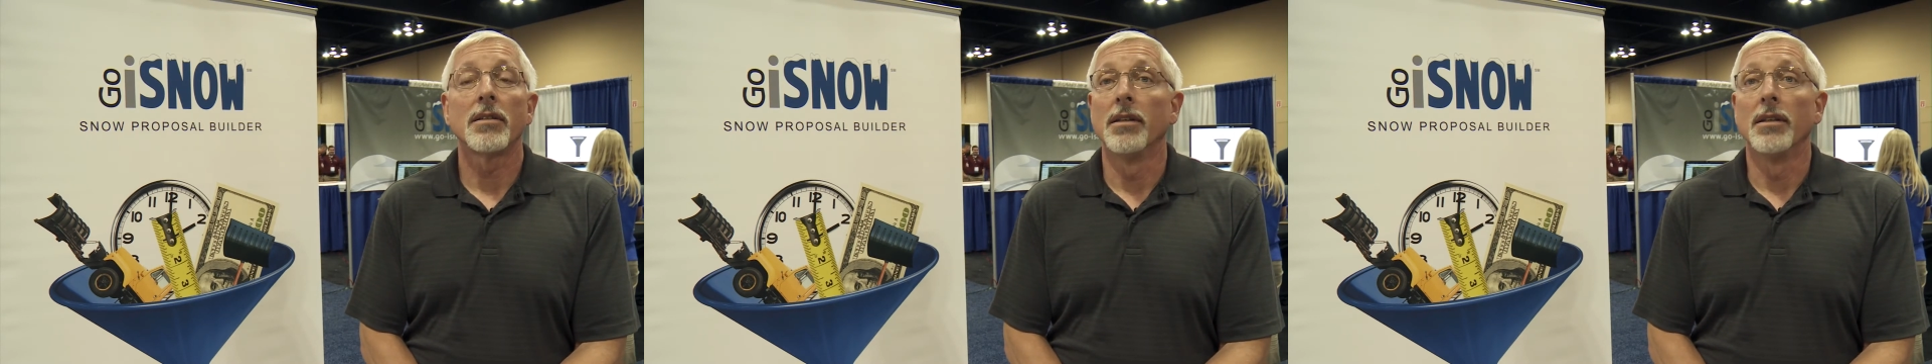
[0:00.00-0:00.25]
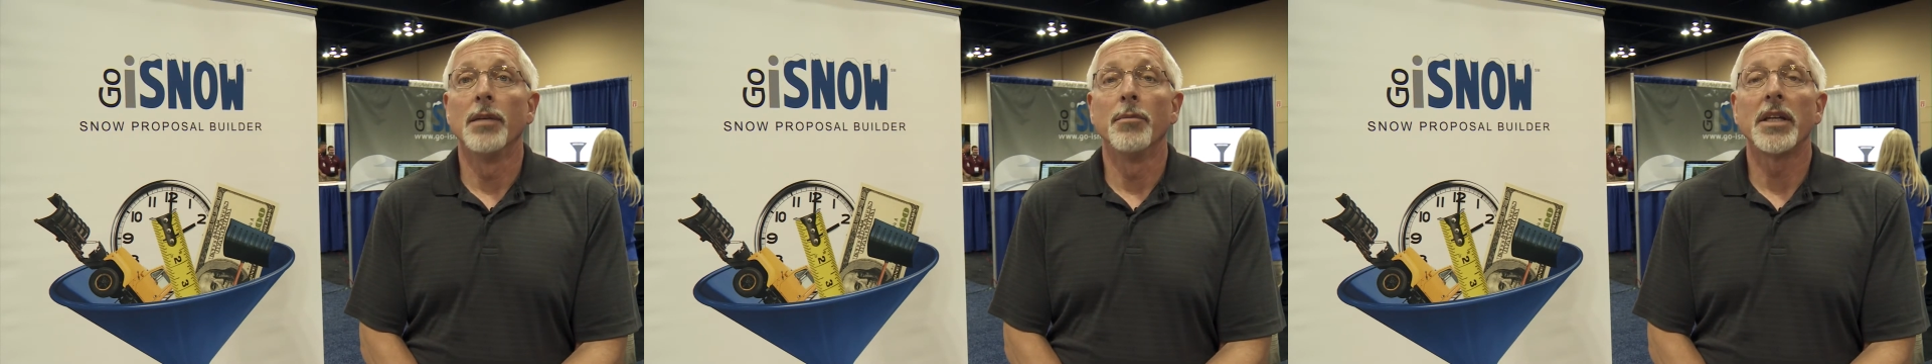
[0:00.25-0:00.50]

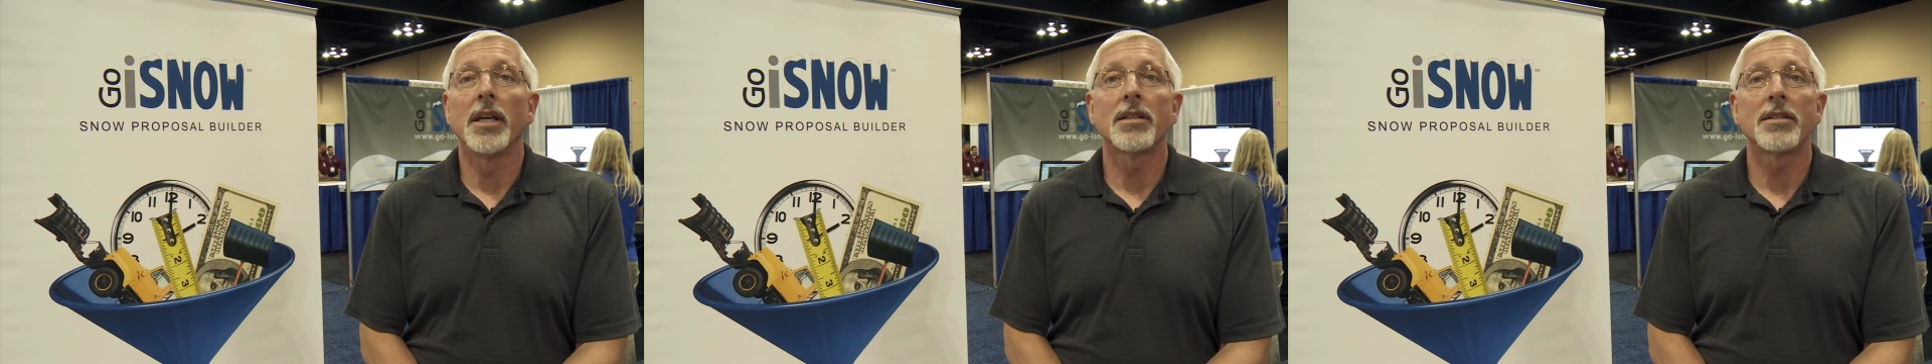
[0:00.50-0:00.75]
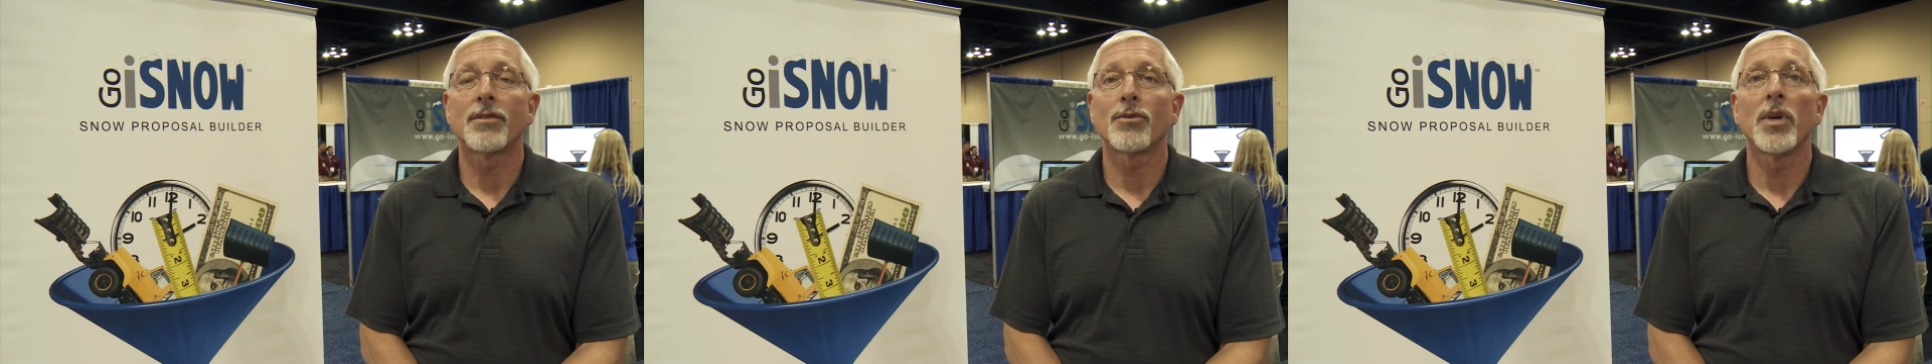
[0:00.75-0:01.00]

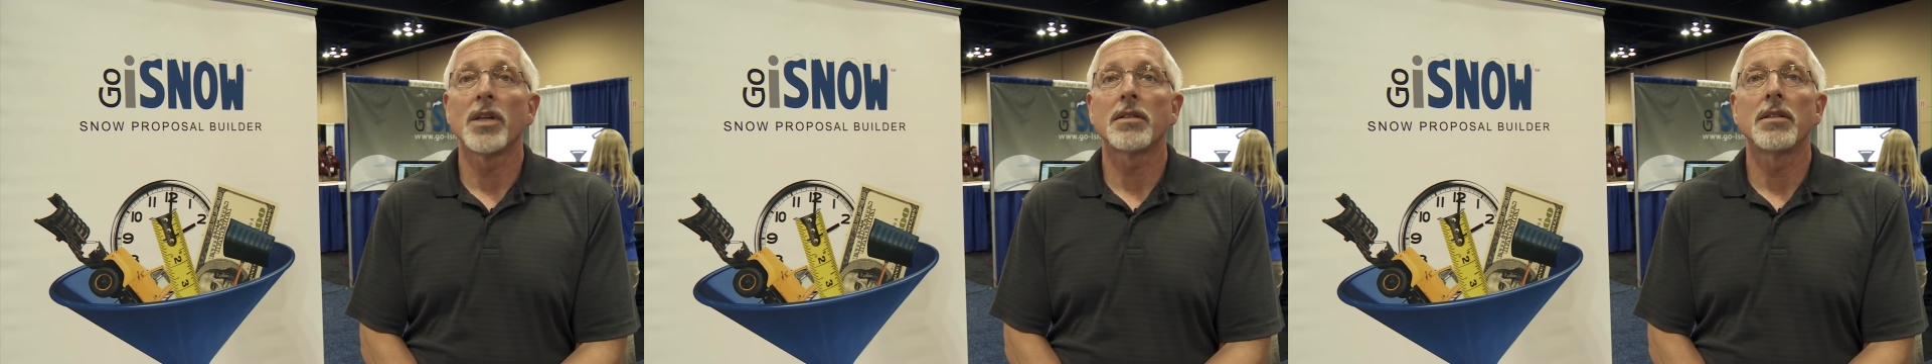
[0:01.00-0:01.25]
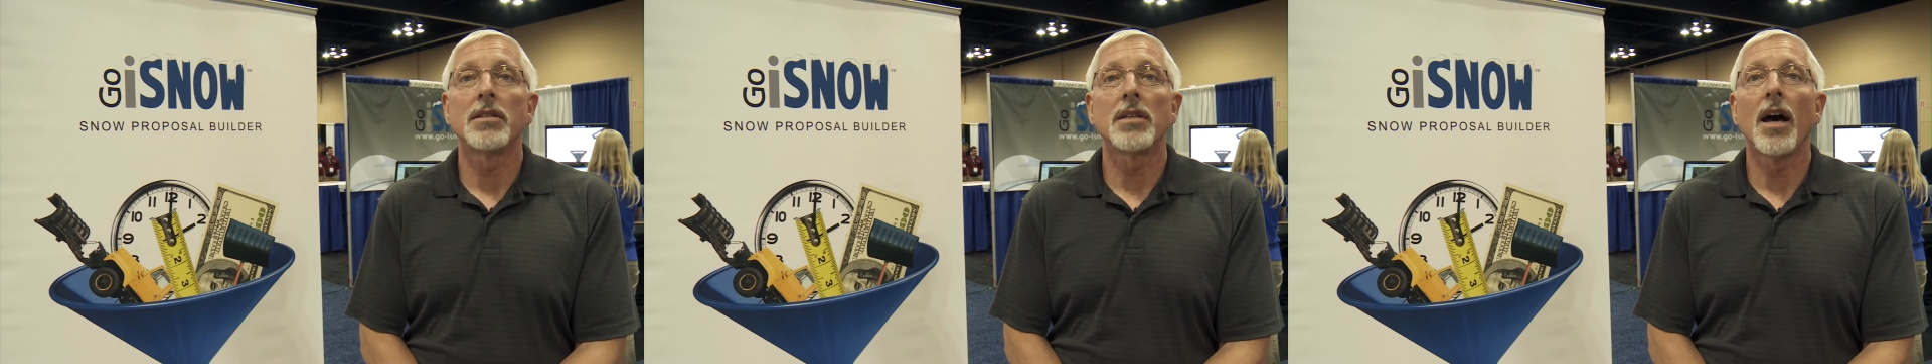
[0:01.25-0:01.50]
eliminates
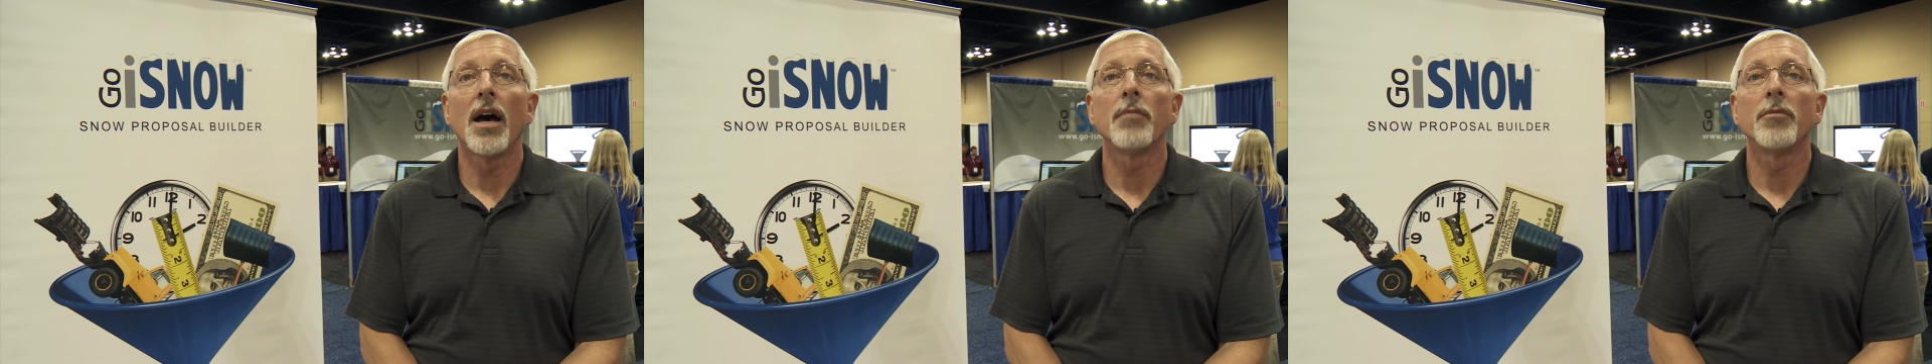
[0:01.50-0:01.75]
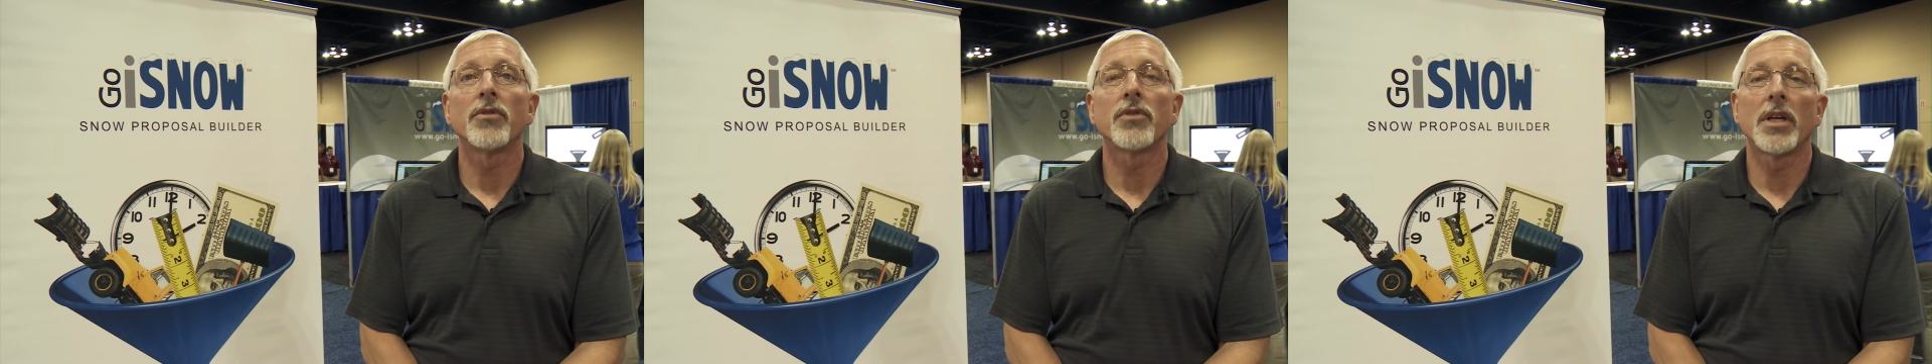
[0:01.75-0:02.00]
wasted
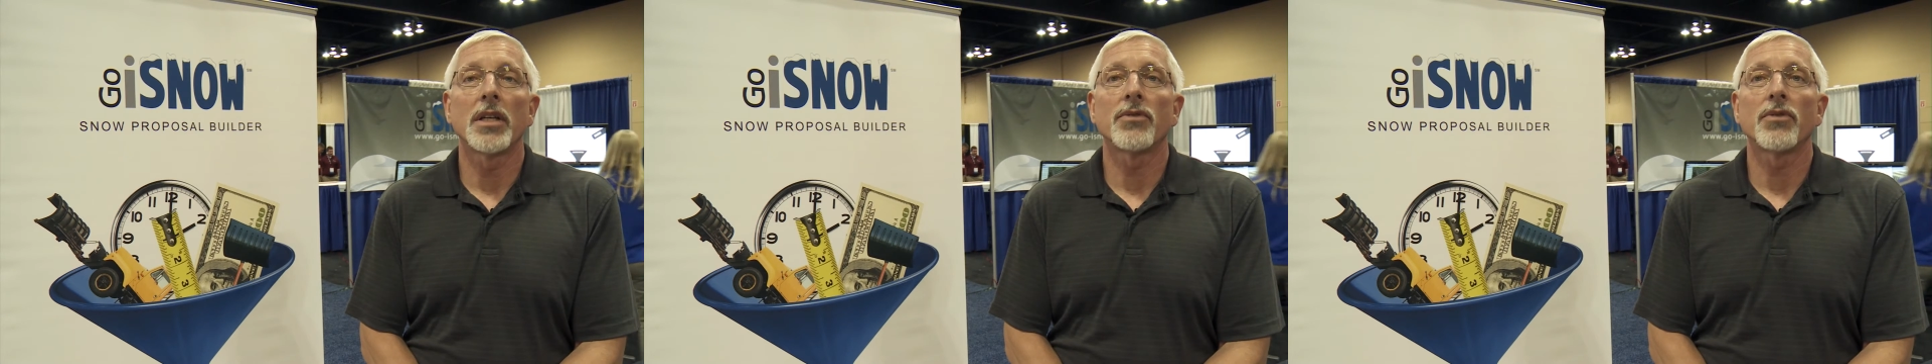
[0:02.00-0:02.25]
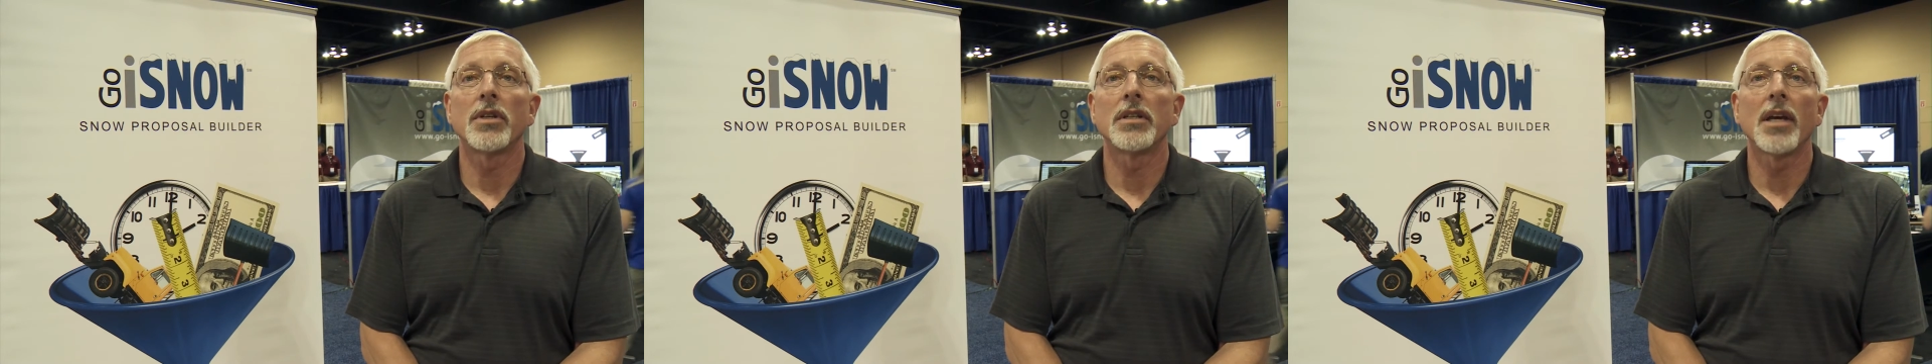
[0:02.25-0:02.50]
time of
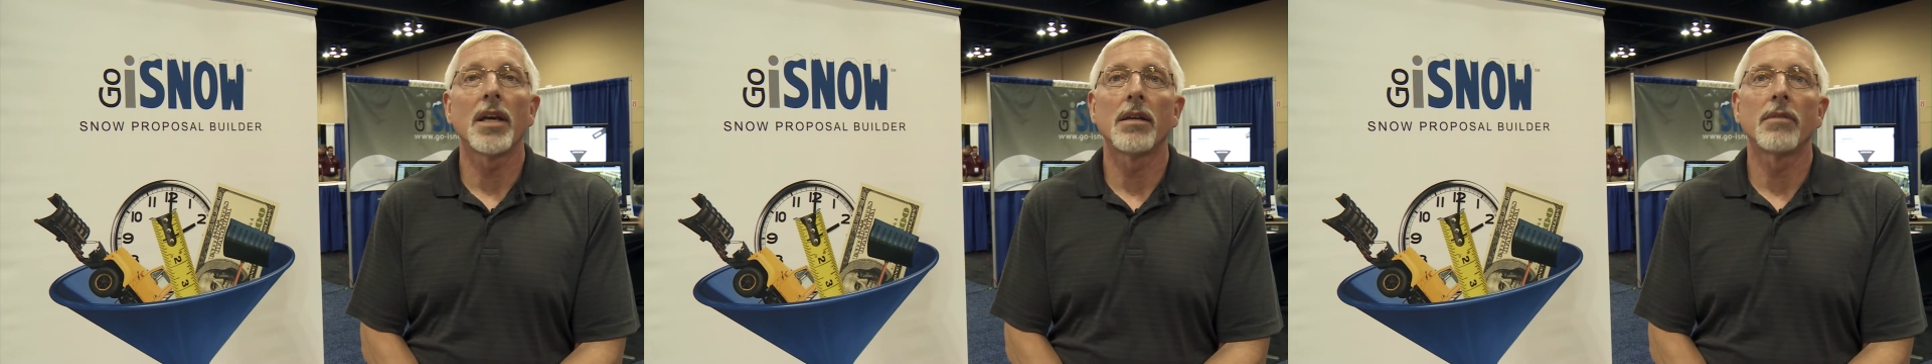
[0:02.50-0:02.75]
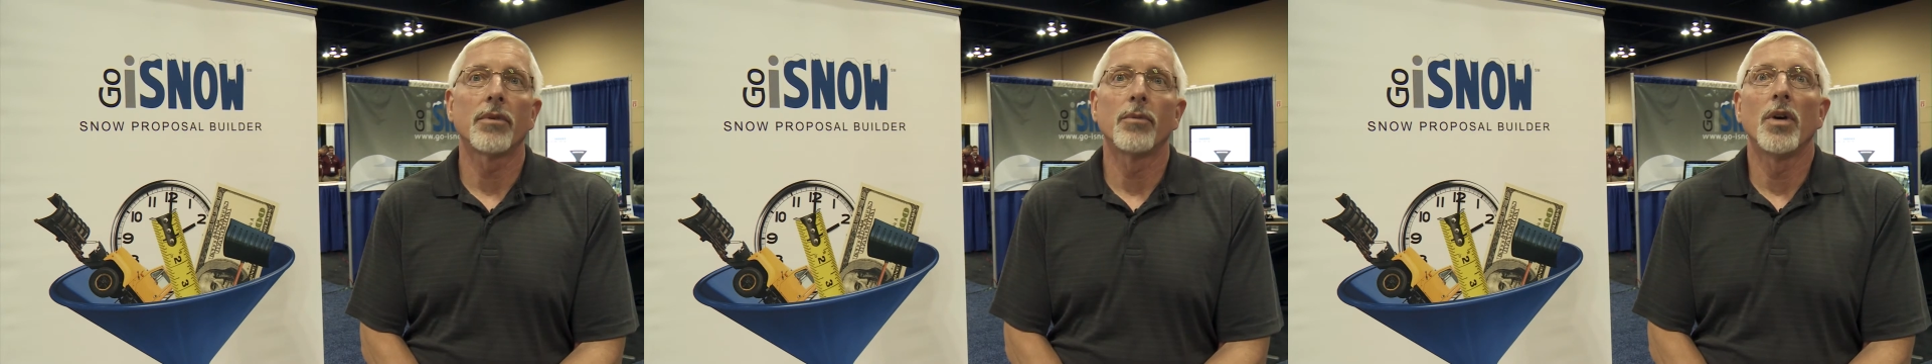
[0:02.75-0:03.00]
transferring
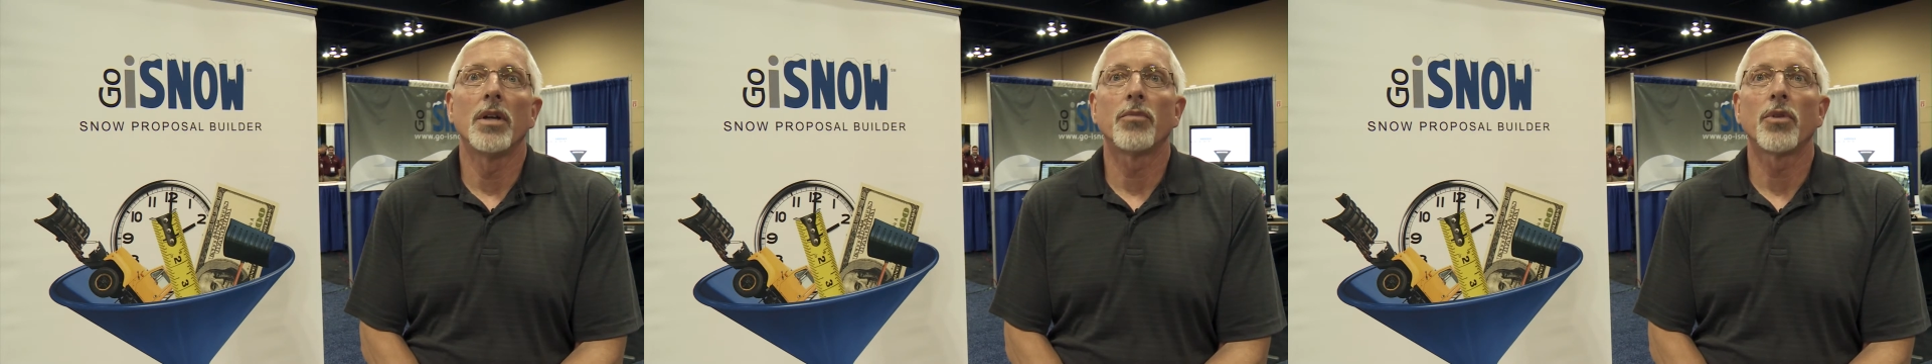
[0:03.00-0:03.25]
data from one